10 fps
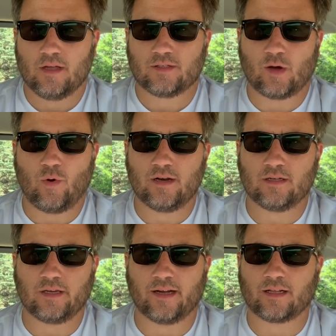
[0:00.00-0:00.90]
So I wanted
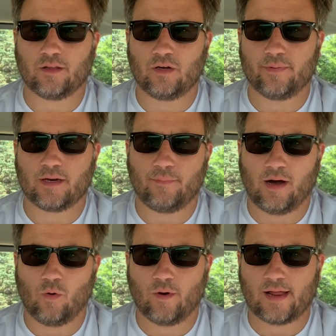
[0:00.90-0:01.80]
to talk a little bit
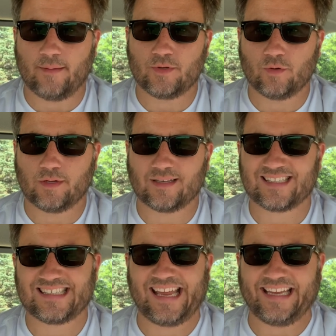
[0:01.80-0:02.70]
about what I'm doing to
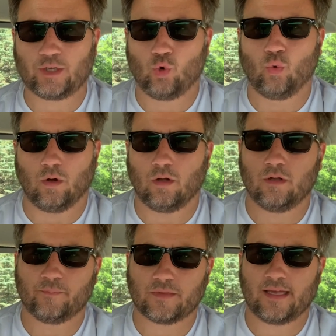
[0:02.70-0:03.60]
stay cool
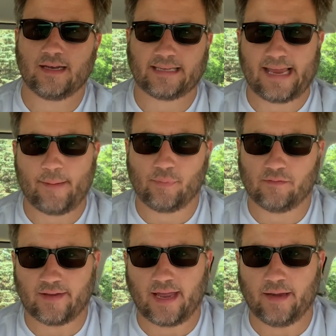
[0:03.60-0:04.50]
in a camper
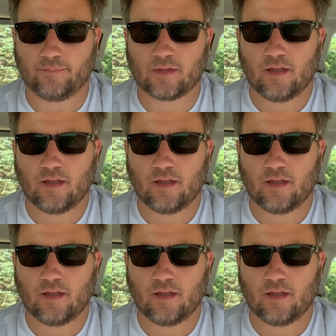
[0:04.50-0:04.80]
van.